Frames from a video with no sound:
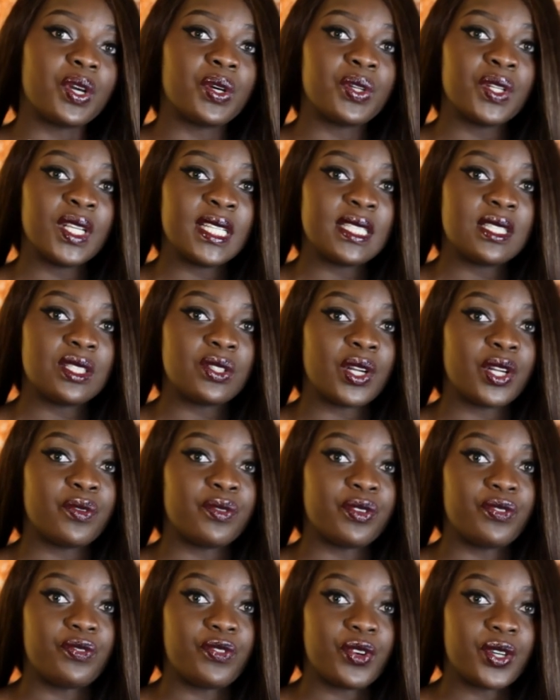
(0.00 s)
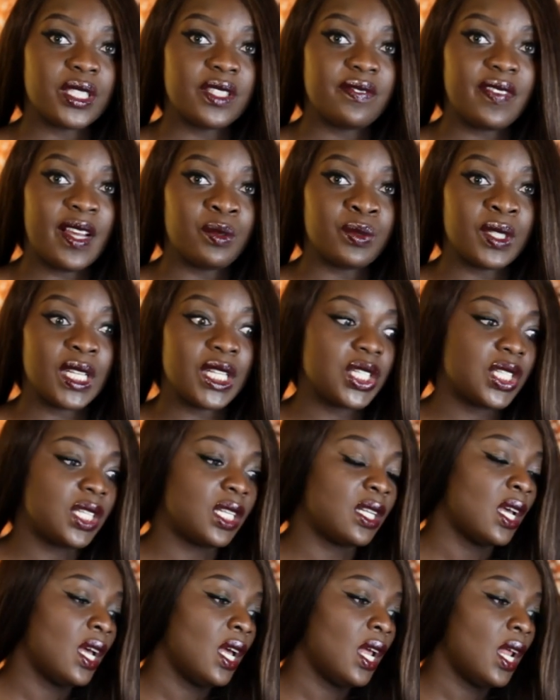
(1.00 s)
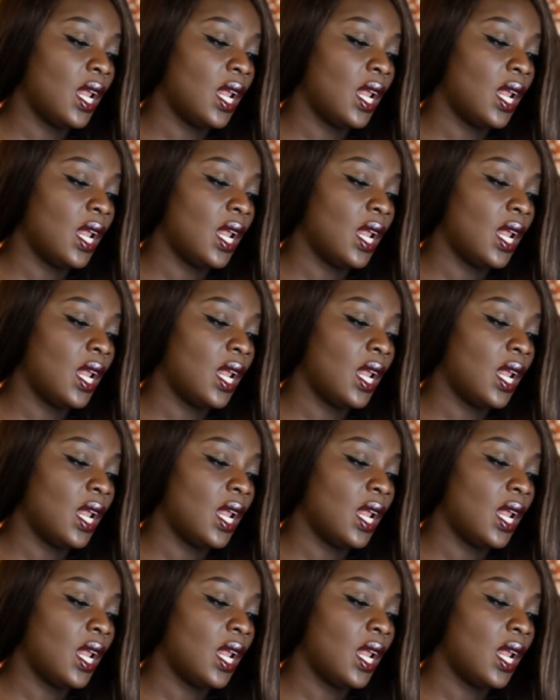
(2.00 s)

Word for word: gonna get started with first foundation